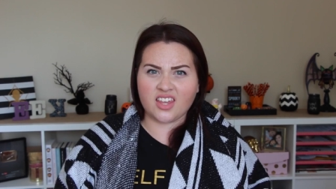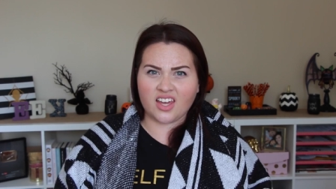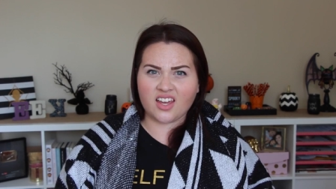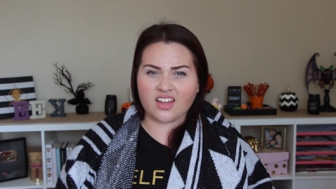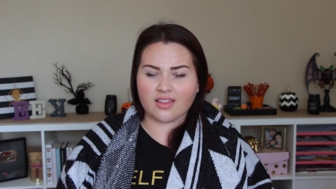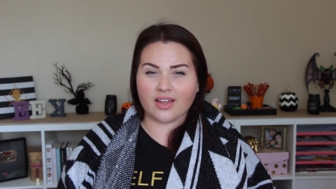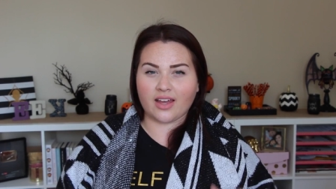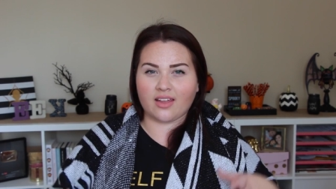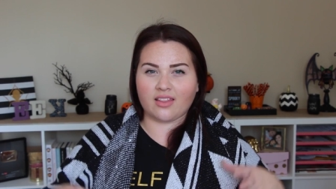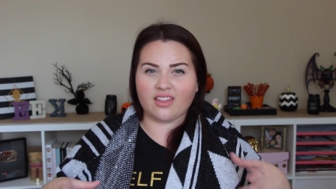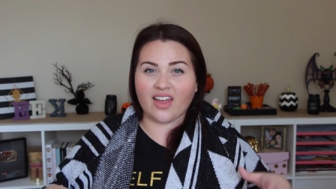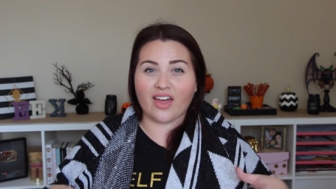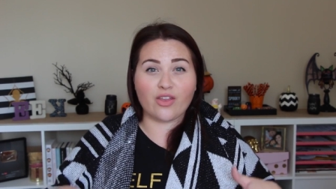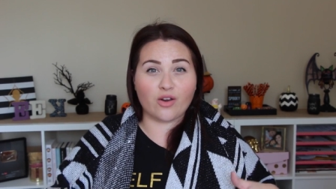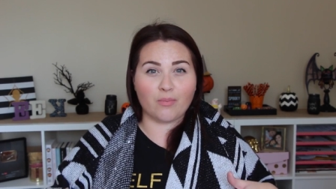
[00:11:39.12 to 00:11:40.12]
thick like
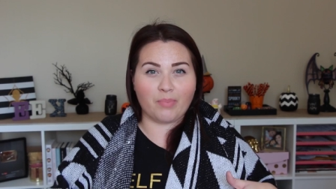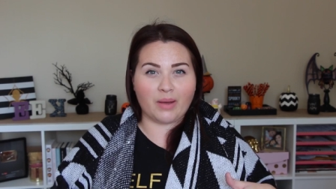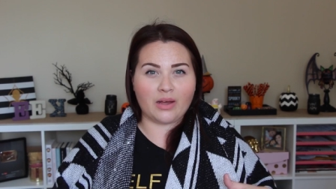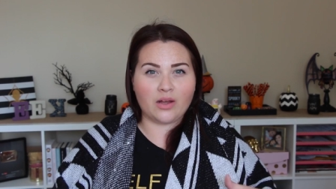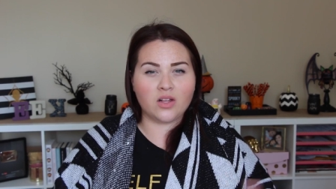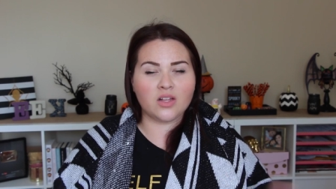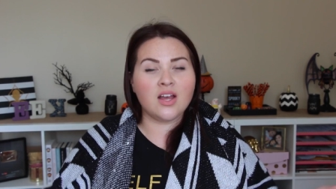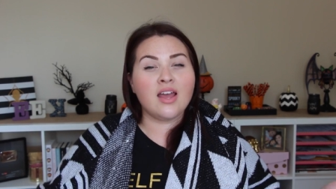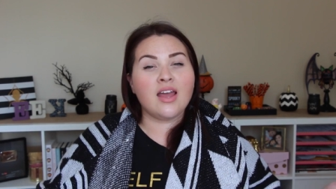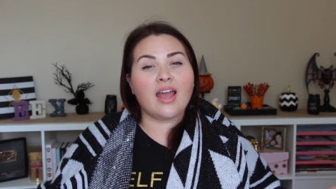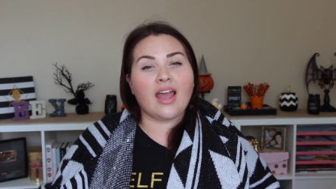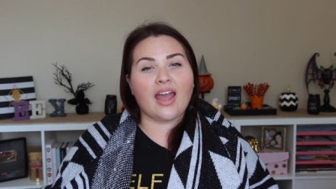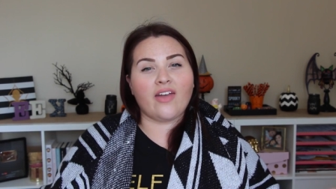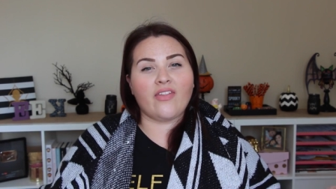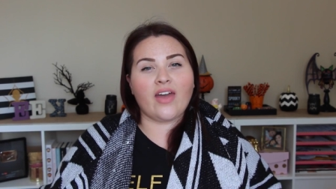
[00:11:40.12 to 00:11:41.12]
leather belt,
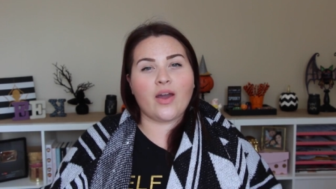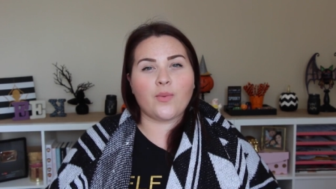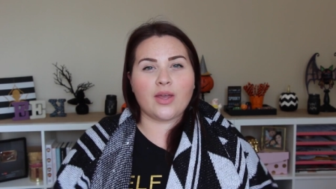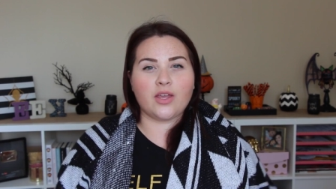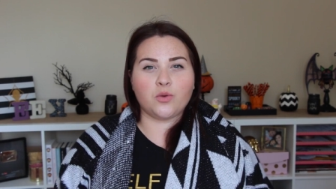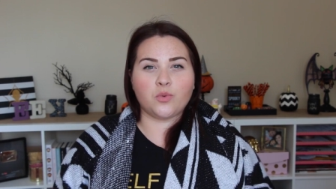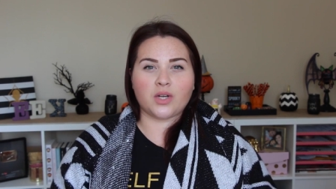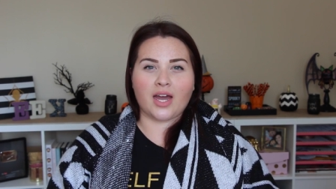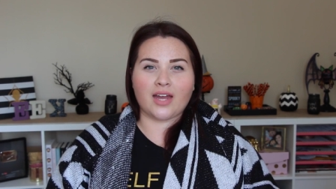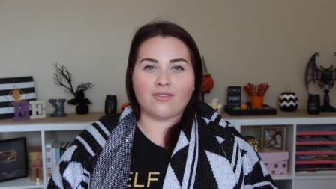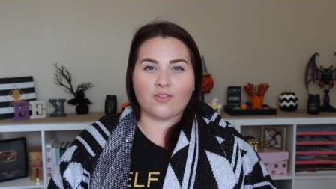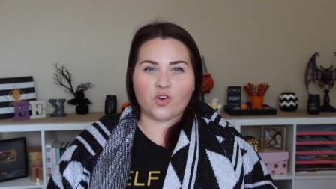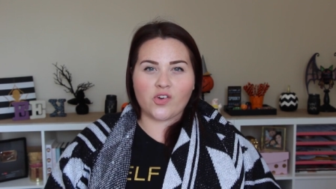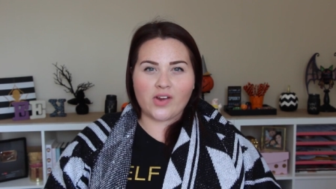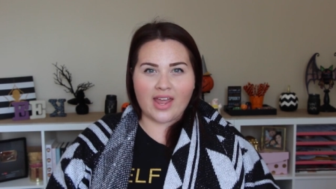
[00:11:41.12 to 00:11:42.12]
and that way you would kind
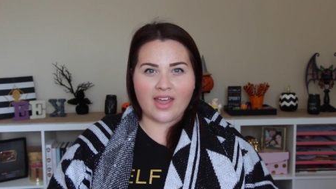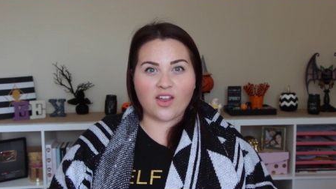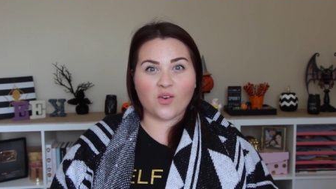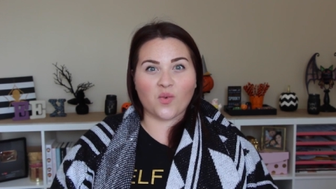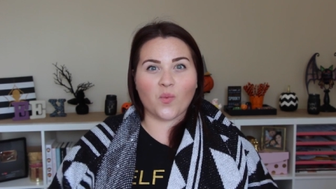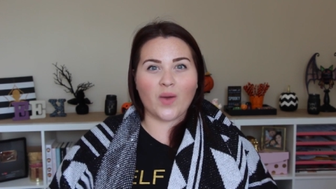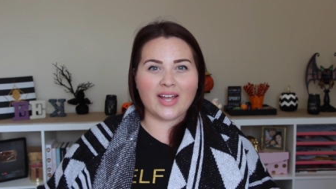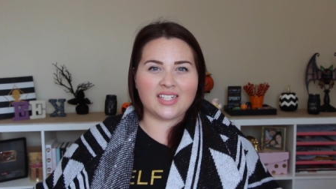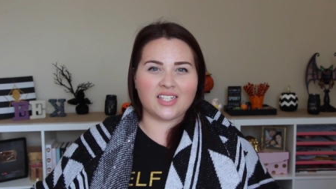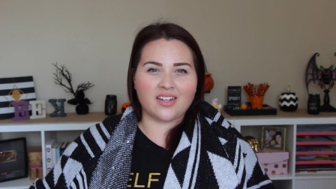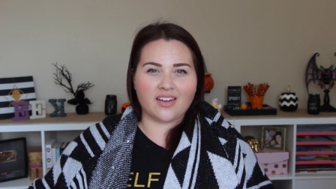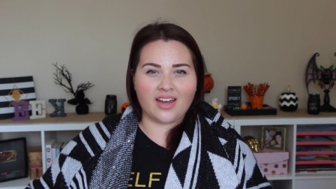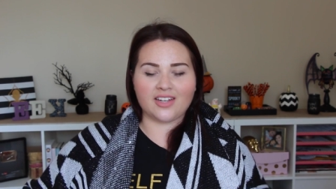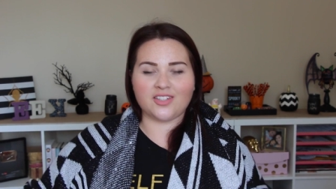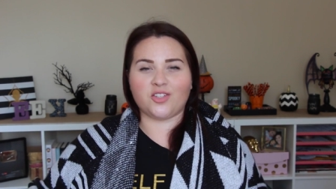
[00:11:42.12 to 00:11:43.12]
of create your waist
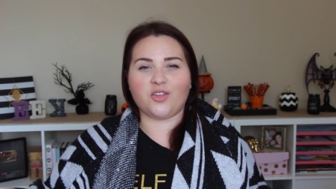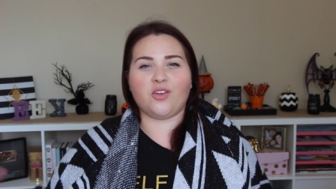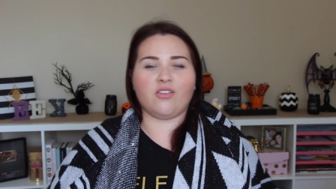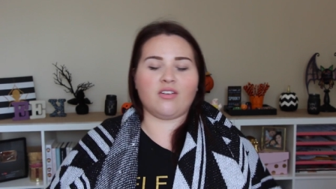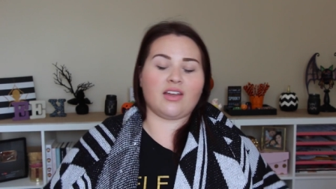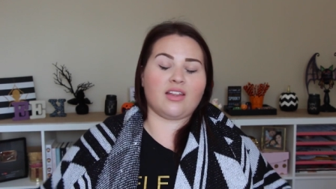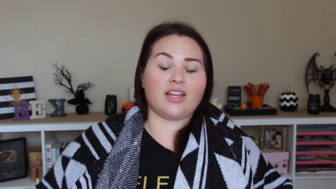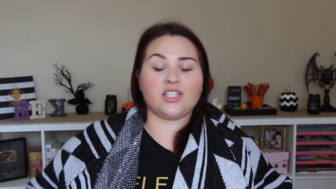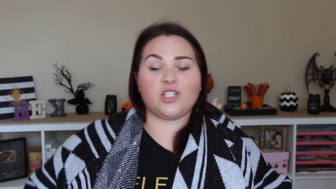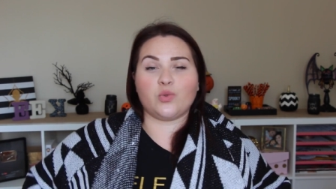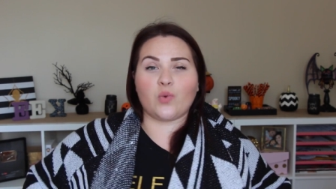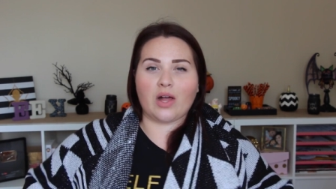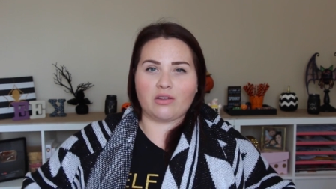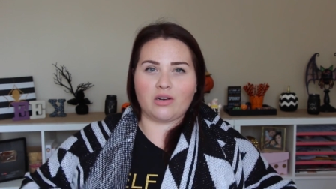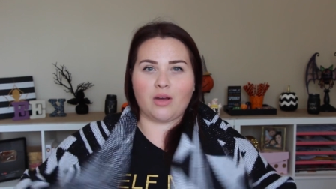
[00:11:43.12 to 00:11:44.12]
again so you don't get like
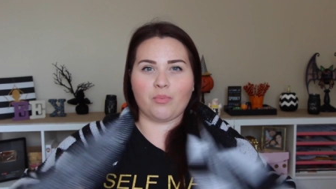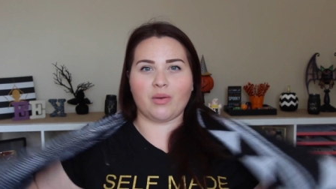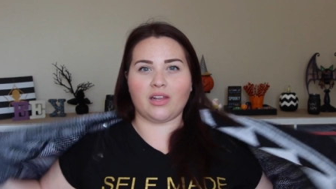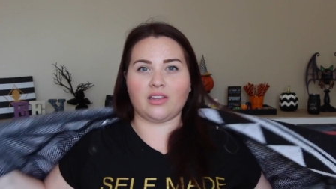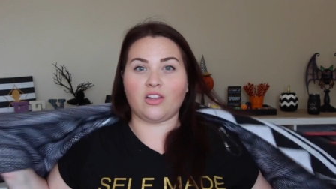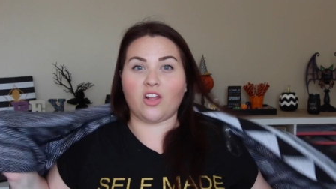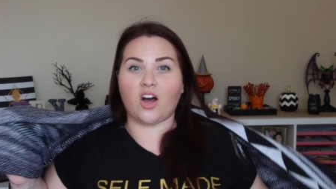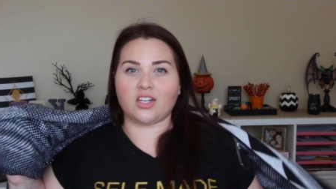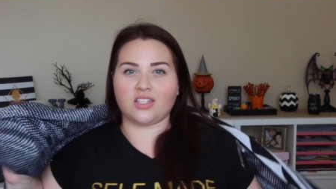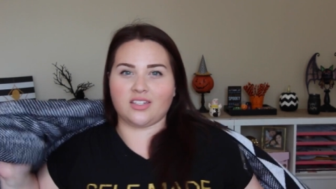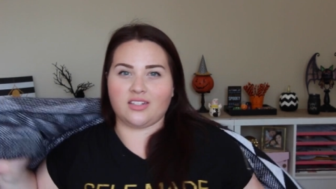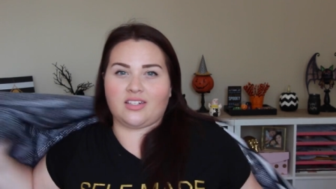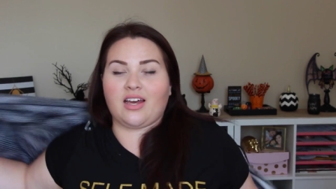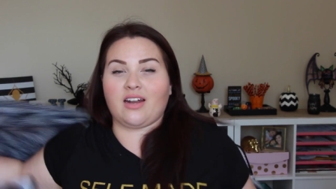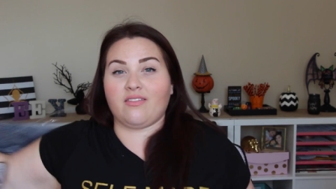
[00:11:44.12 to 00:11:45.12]
swallowed up and lost
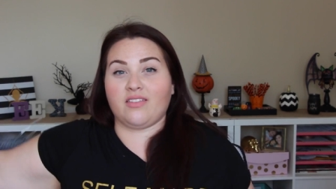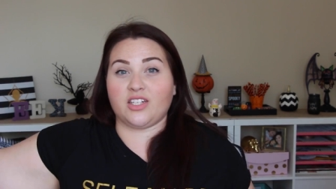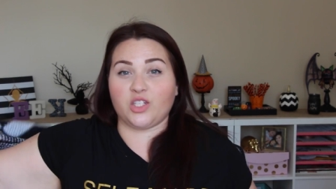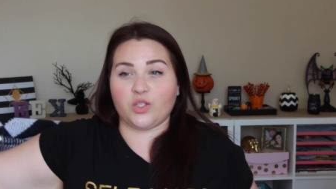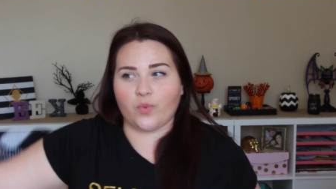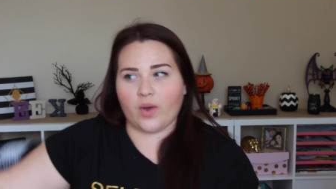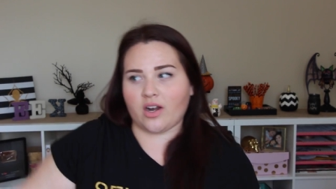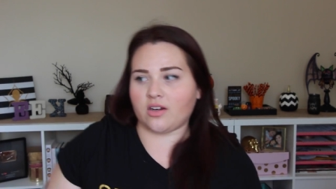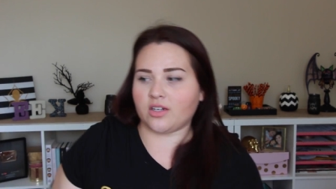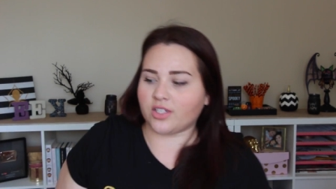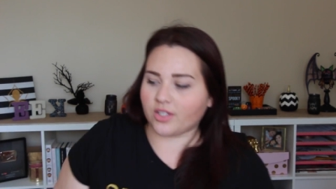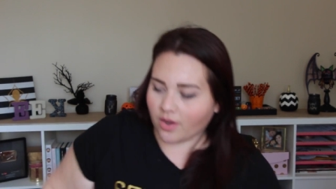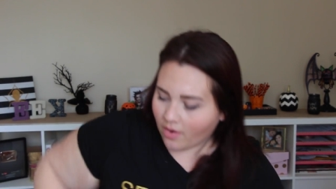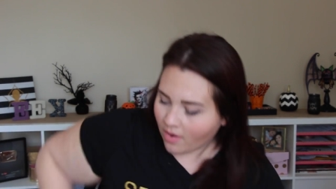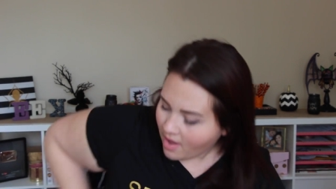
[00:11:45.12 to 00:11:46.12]
inside of the sweater.
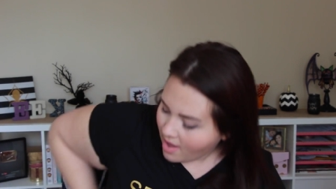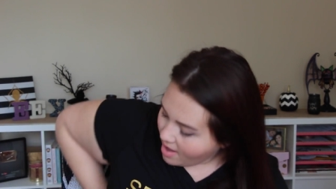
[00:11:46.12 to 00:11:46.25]
So